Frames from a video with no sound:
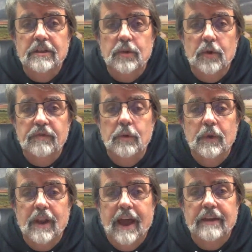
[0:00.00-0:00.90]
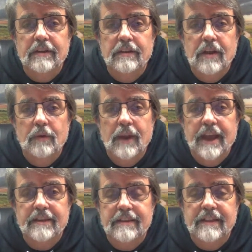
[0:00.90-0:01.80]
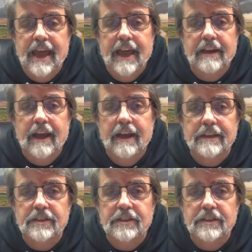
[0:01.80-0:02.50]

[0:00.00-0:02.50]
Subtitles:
So if you would like to donate to that,